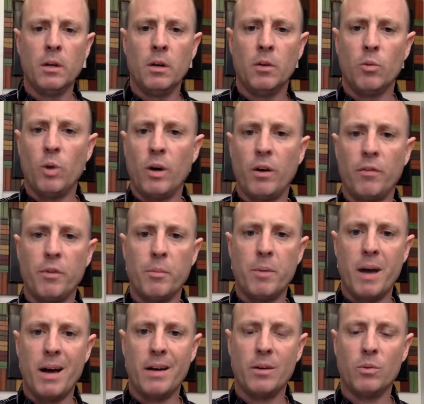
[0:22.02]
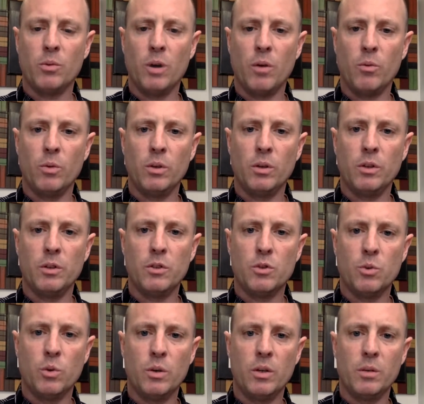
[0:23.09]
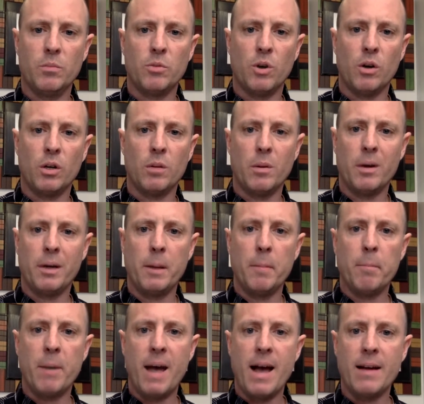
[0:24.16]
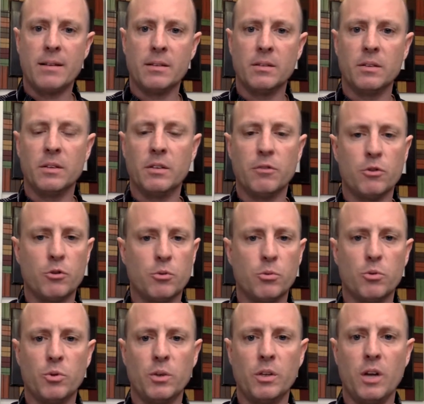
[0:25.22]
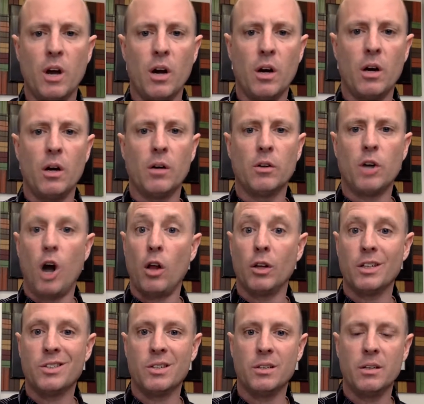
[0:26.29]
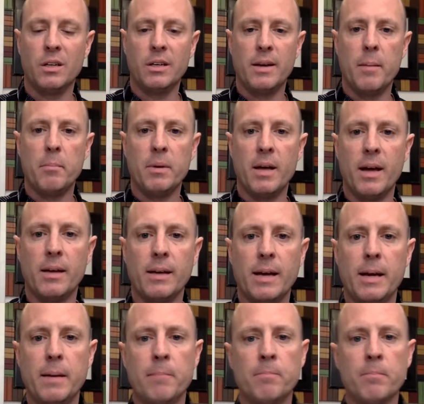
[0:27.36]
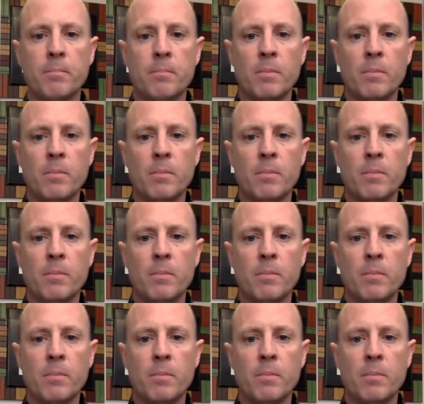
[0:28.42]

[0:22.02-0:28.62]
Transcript: Right off the bat, I really enjoyed him talking about impact and the difference between the college and NBA game.